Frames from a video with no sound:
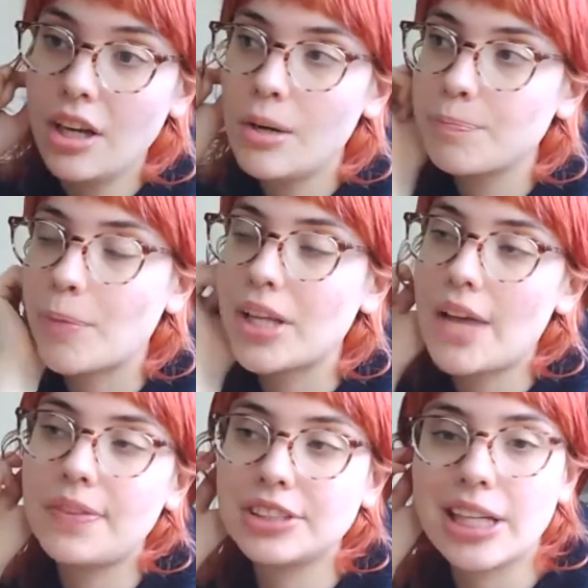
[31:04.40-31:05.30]
but
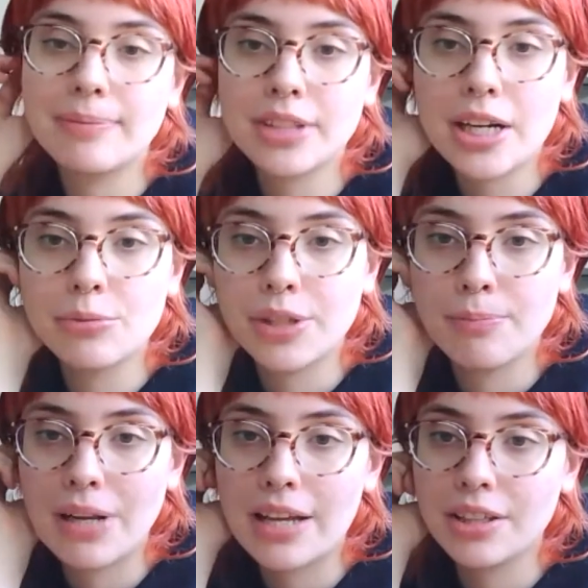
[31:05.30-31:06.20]
at the same time we're
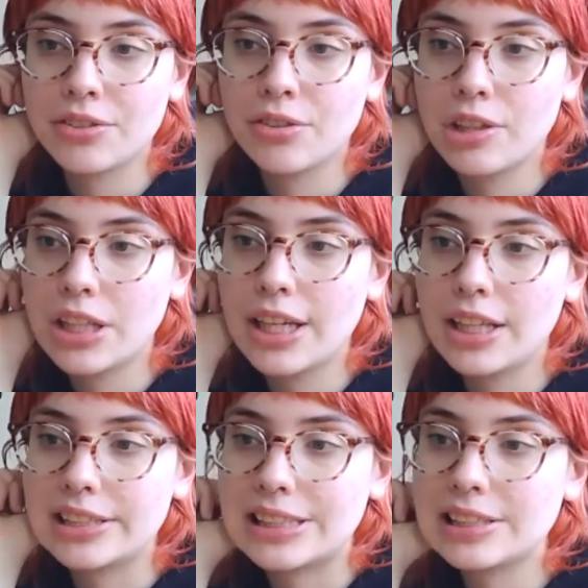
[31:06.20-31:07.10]
planning to
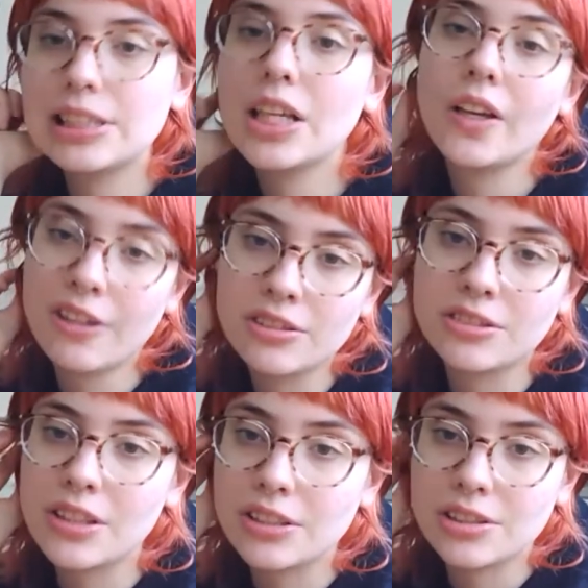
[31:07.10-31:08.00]
release singles
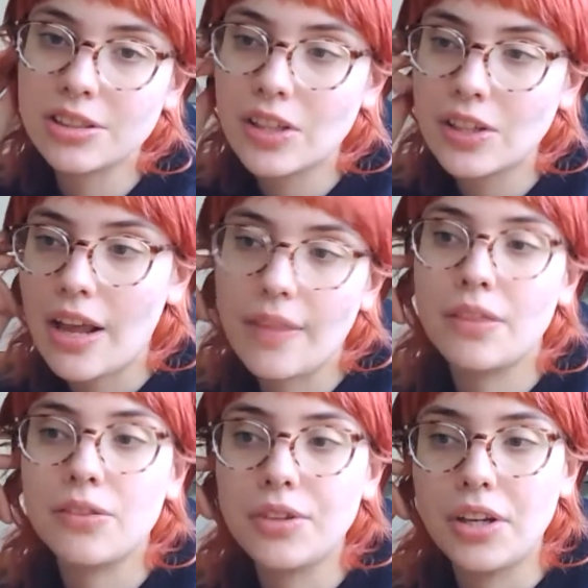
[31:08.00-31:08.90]
this year and
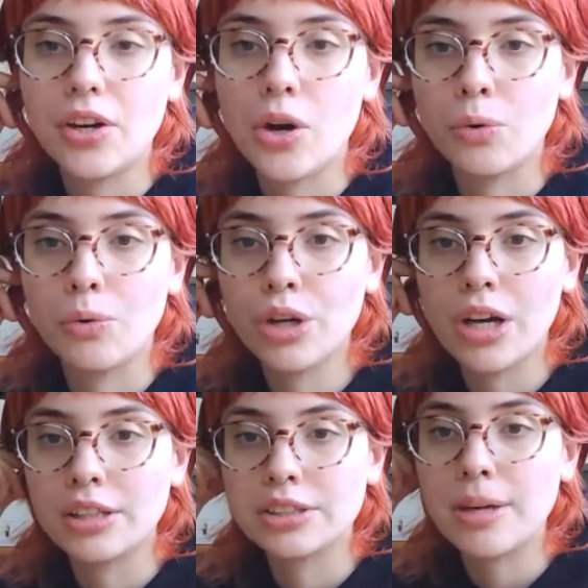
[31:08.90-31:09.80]

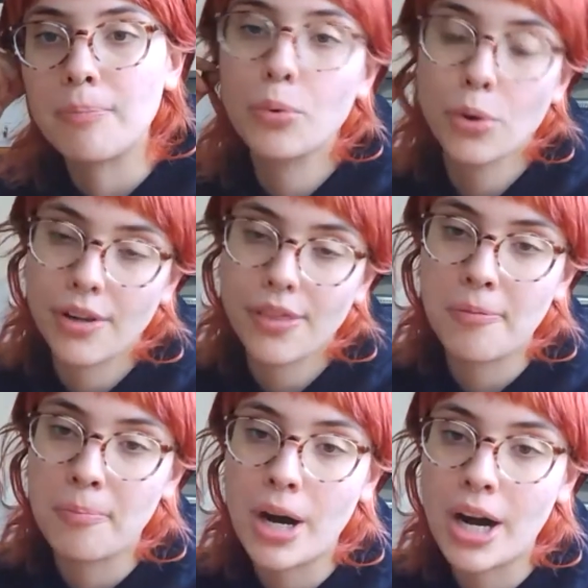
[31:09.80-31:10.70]
support
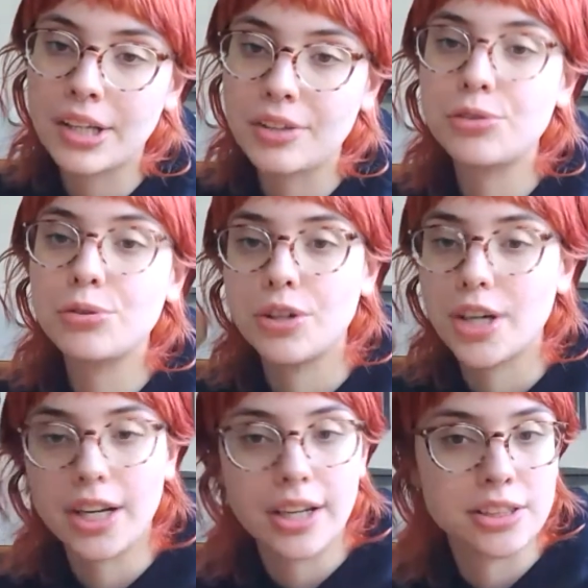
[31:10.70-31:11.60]
them by
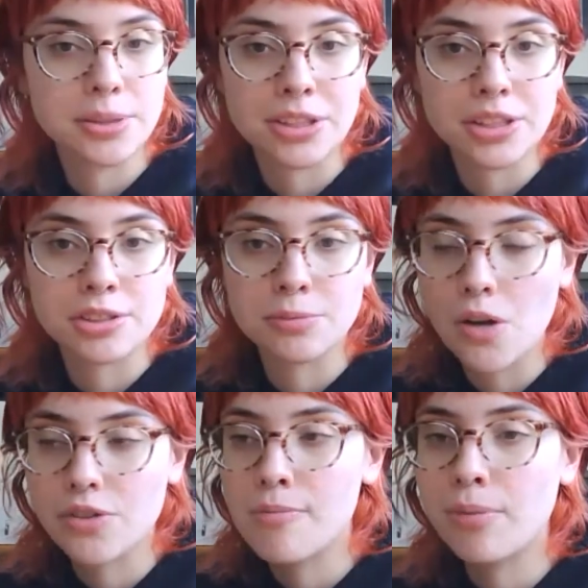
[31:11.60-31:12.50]
touring as much as
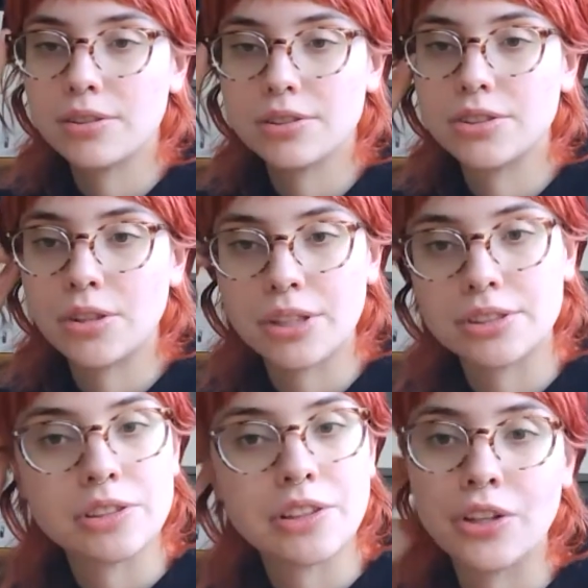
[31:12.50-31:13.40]
possible, so
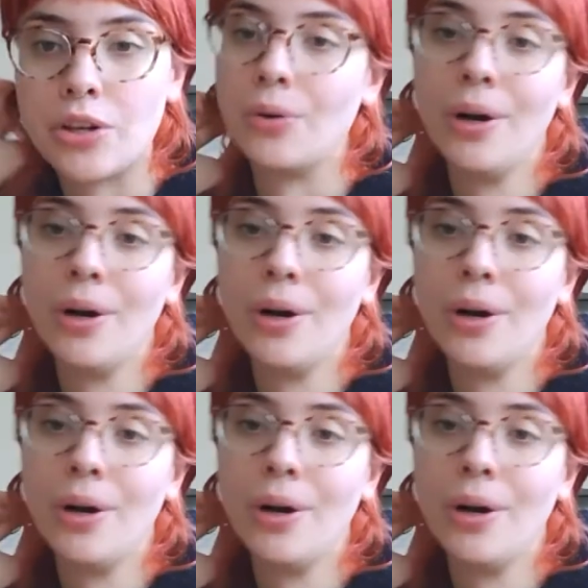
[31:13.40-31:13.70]
as to